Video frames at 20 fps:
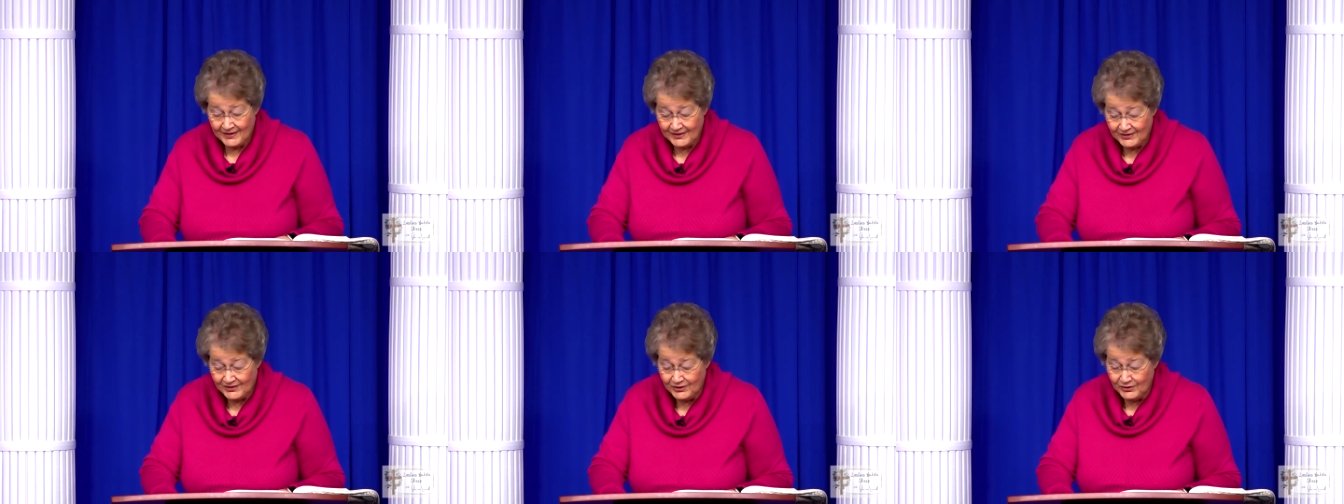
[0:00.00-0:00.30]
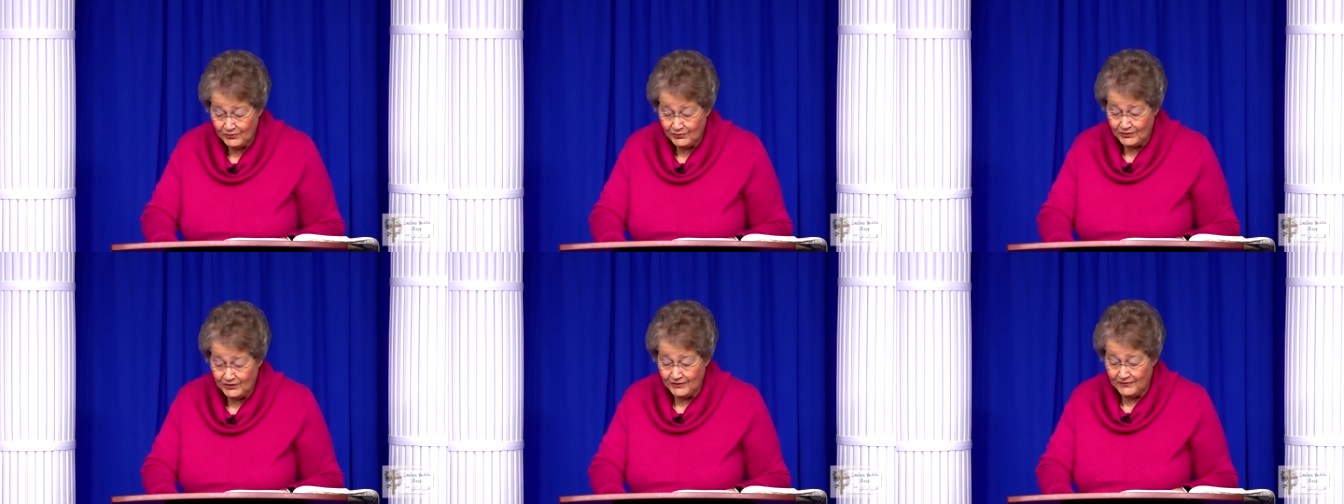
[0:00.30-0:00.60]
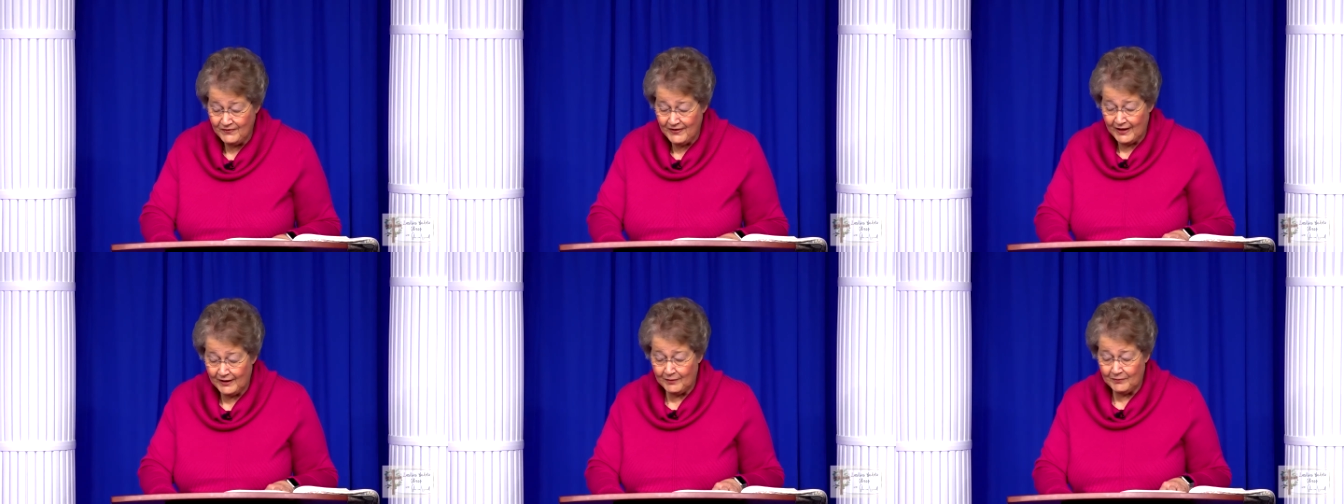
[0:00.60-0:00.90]
to
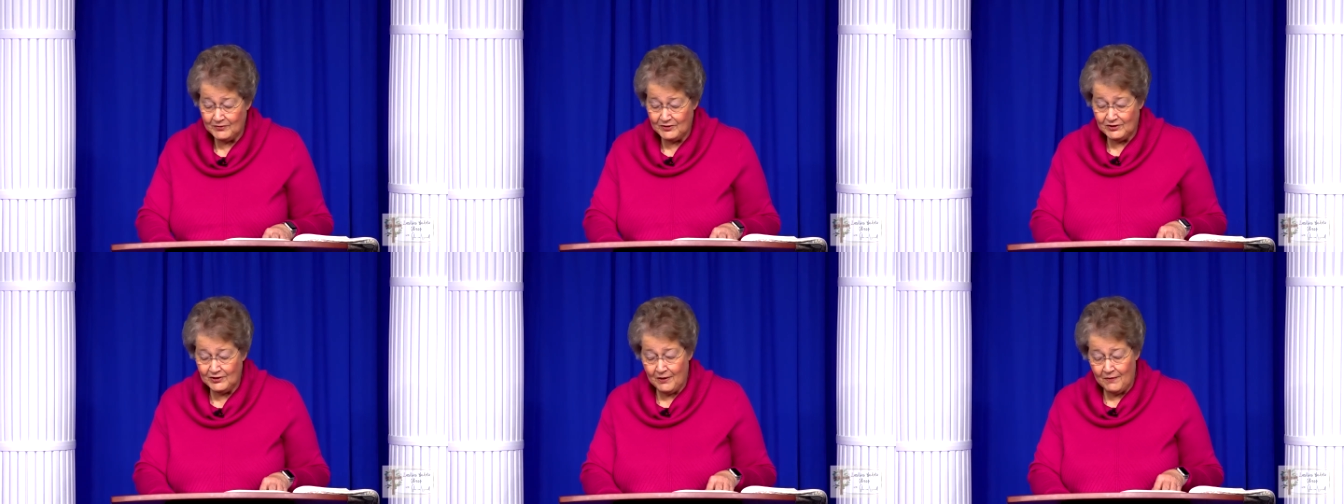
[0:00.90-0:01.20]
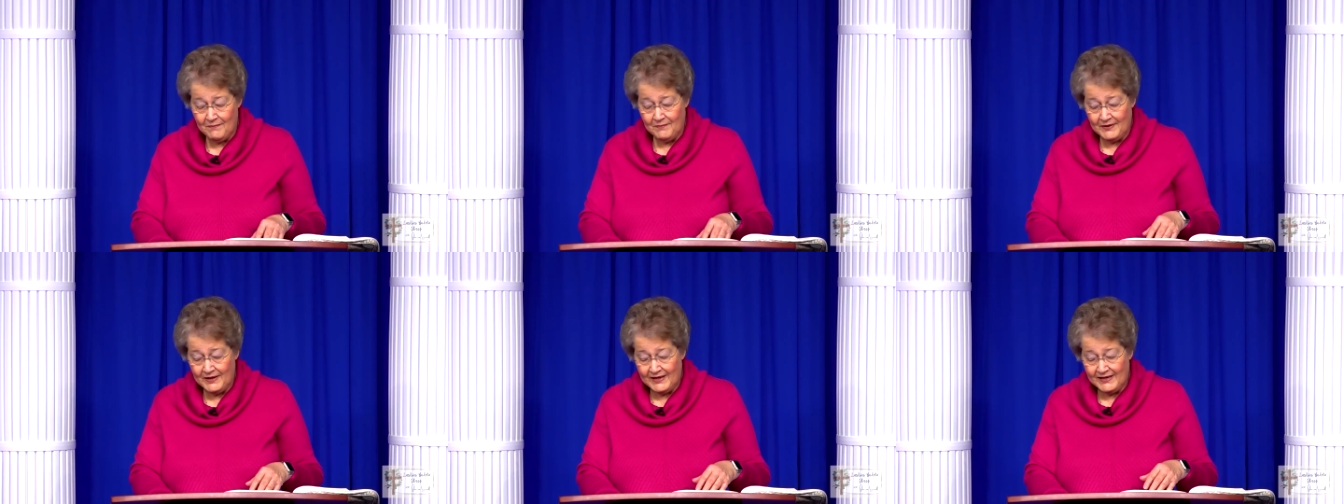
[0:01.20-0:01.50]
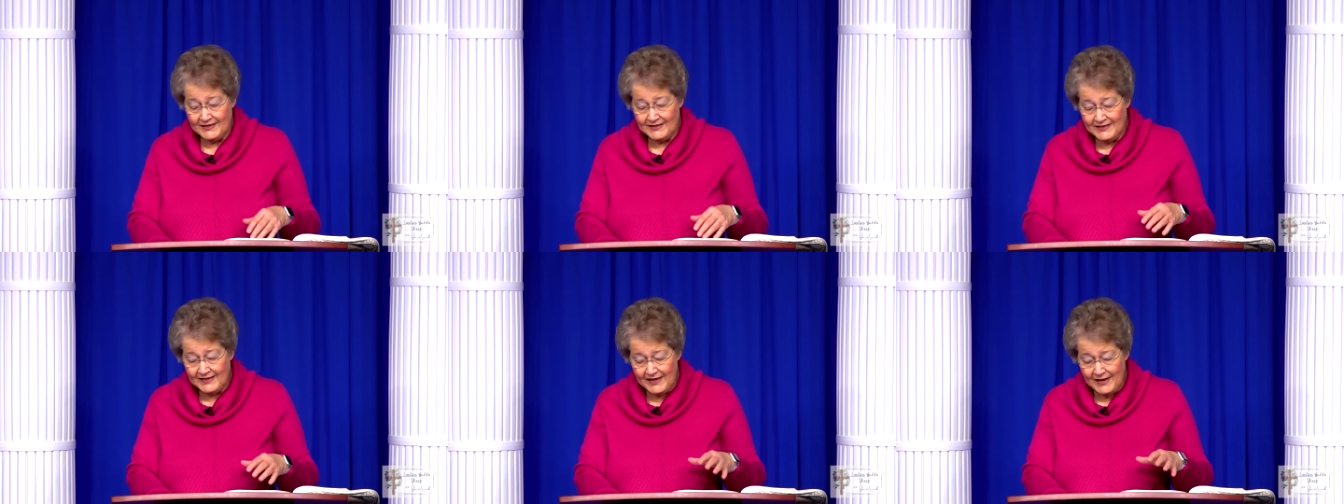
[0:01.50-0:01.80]
develop some
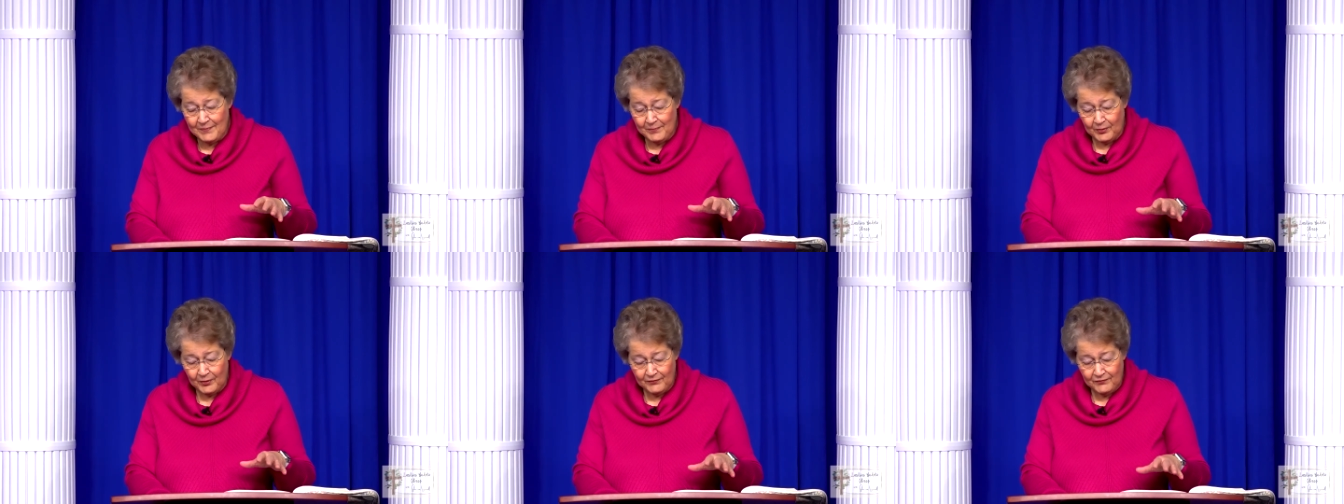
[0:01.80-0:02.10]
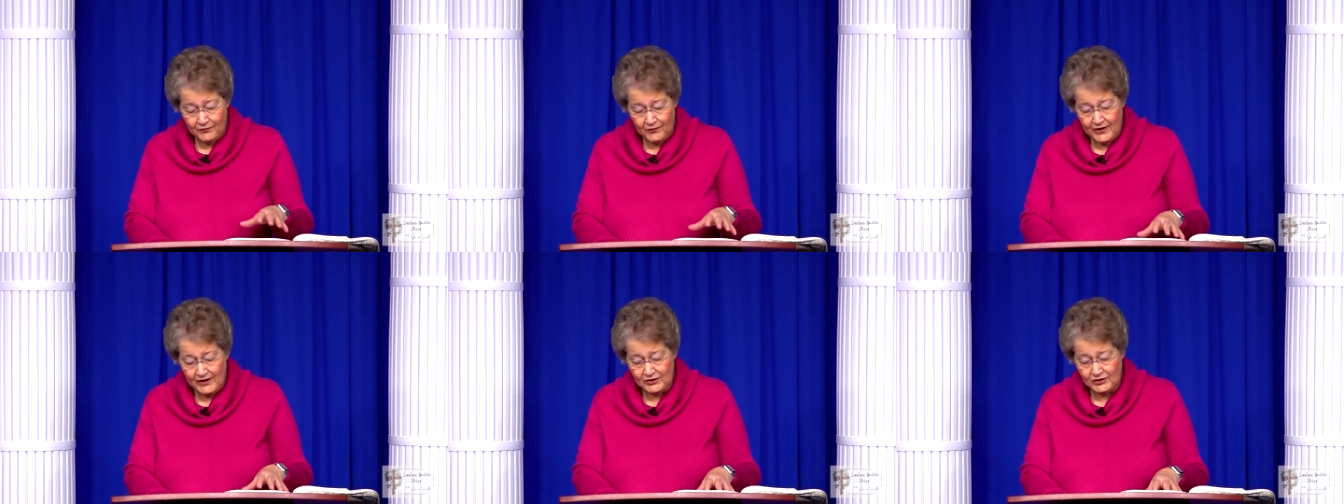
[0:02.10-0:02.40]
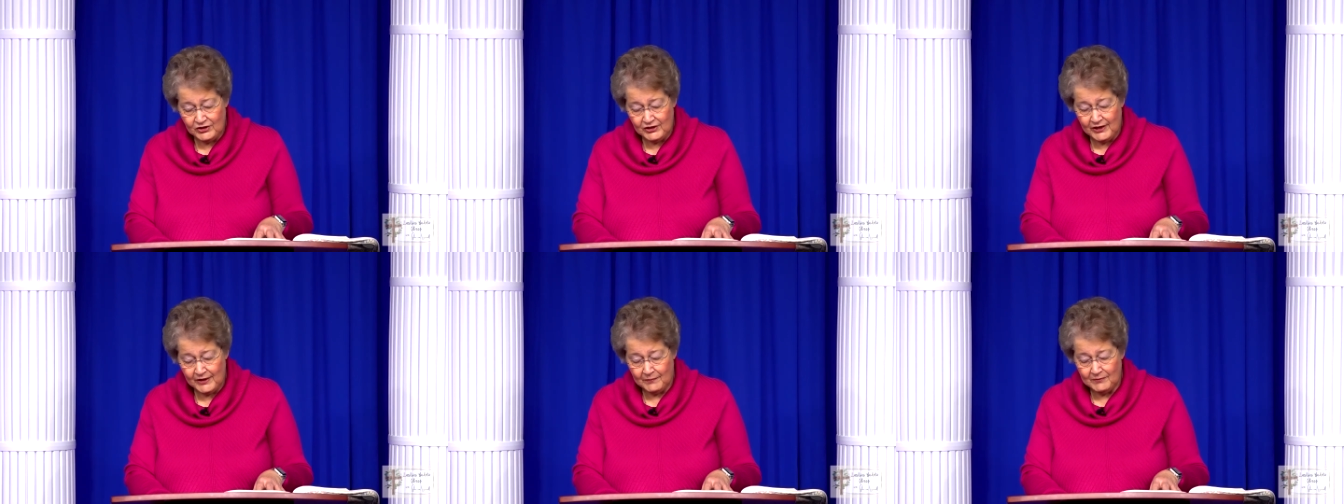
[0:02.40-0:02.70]
deeper
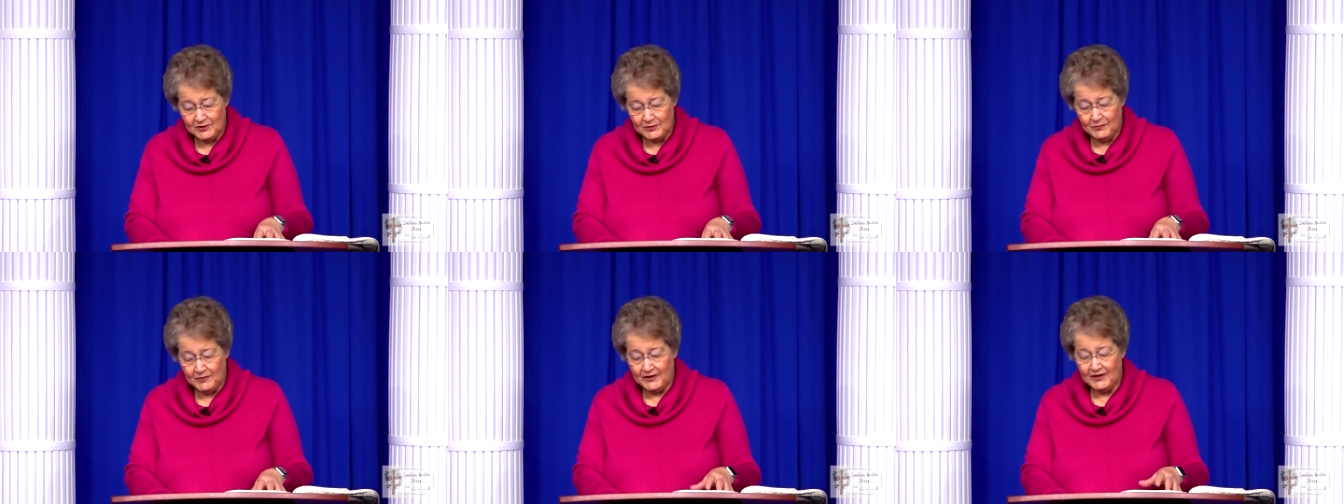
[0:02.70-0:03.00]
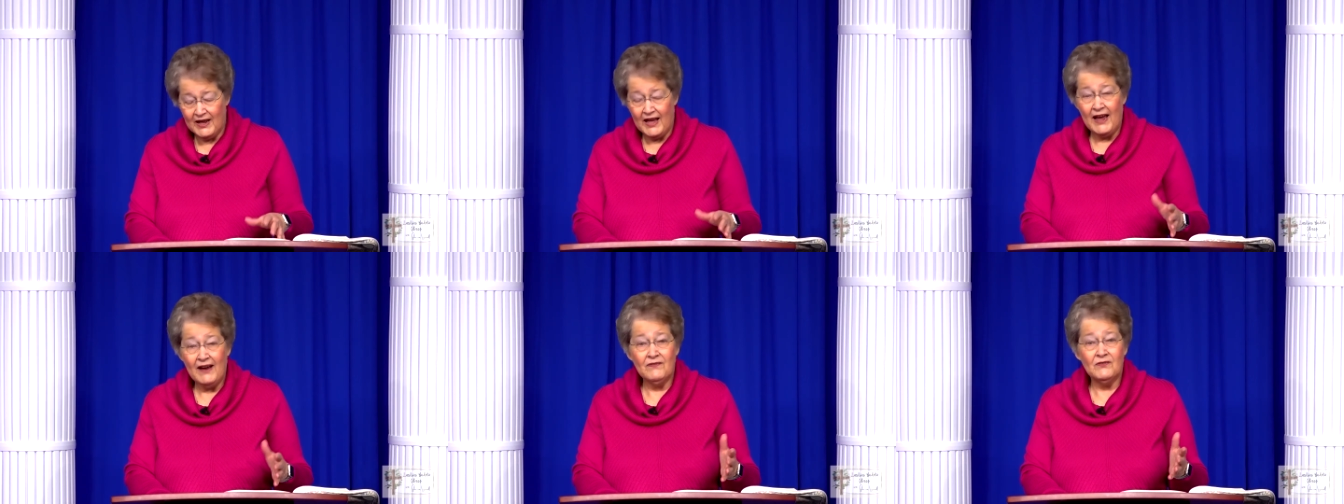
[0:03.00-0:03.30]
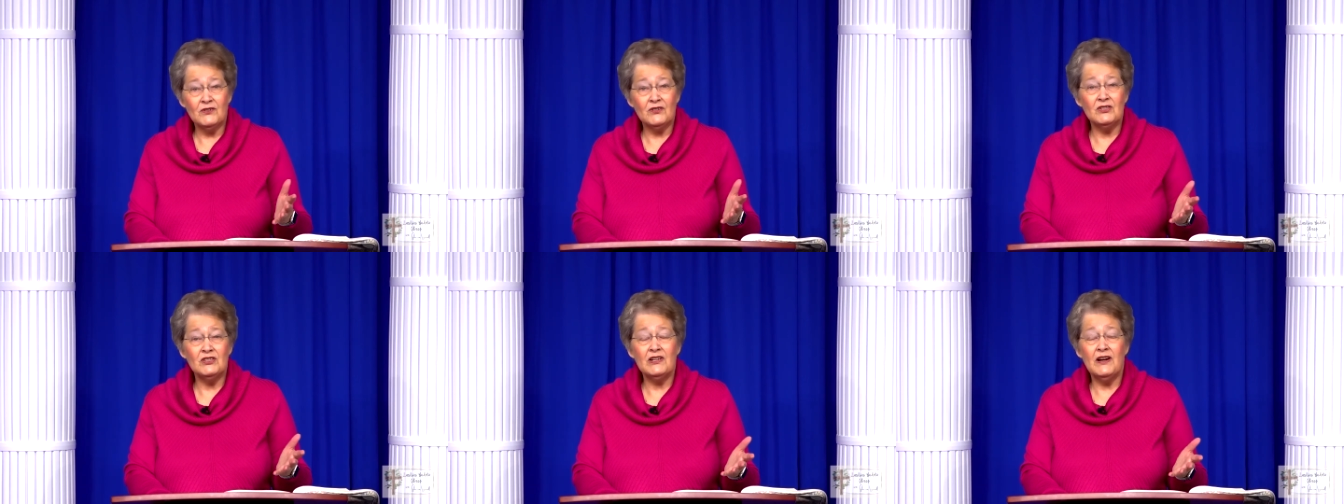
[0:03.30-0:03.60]
friendships. But
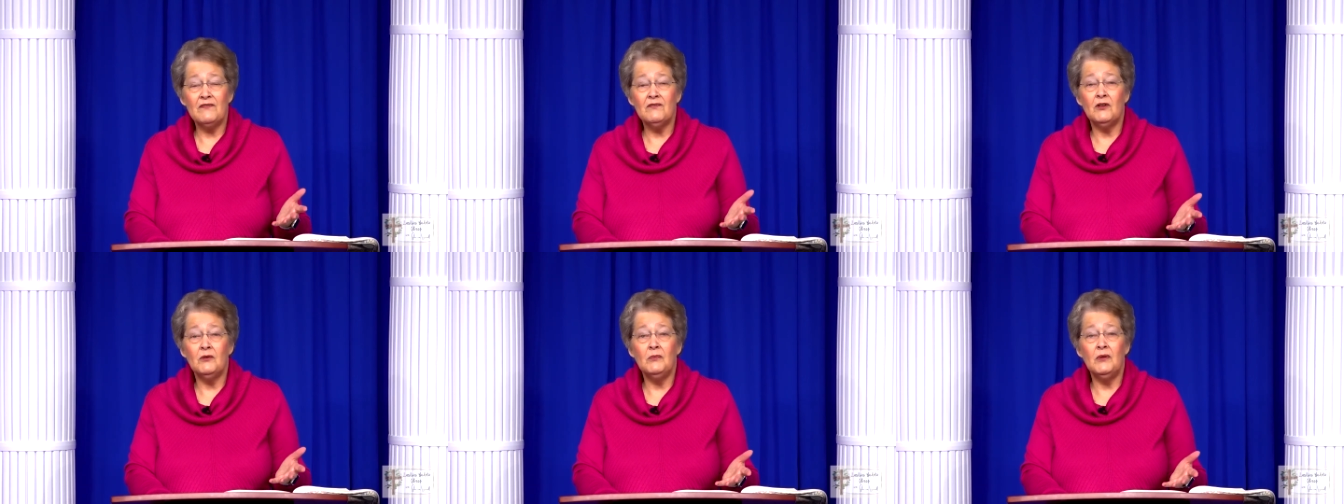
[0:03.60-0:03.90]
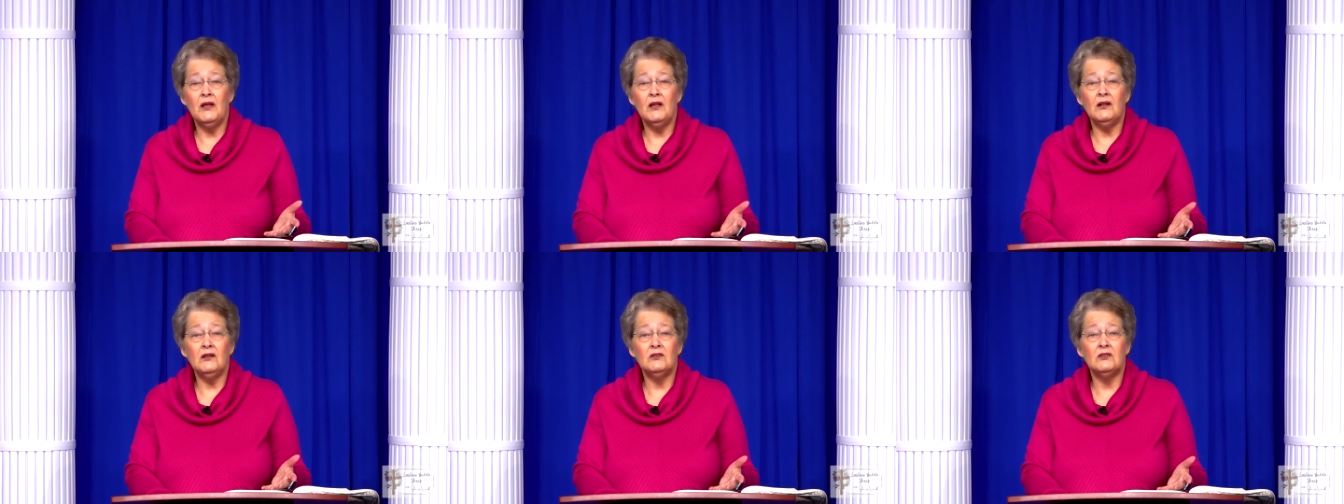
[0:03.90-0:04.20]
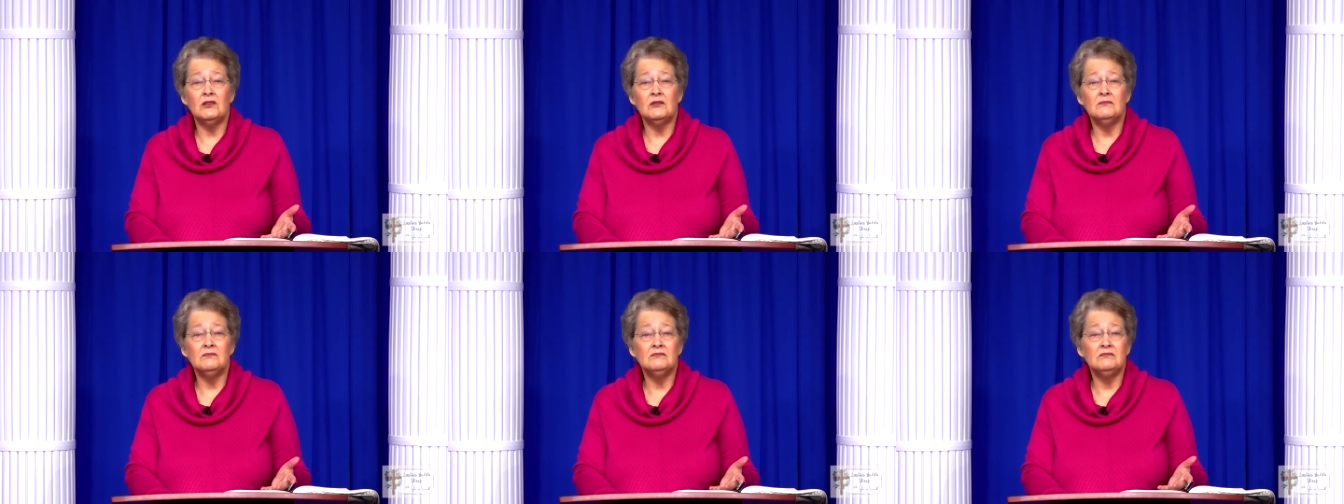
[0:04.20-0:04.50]
after several
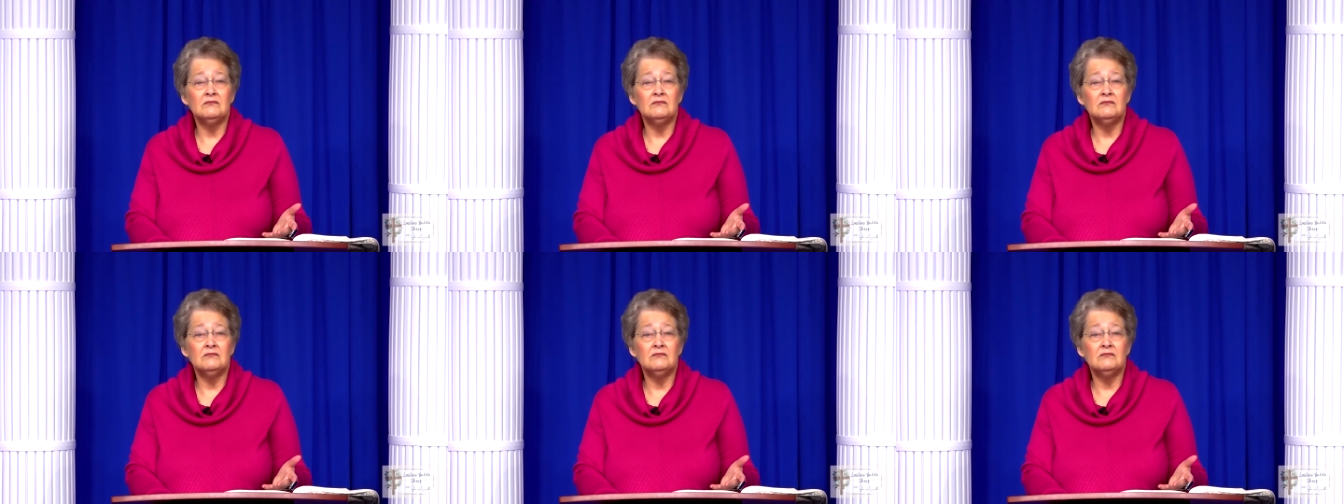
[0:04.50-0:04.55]
months,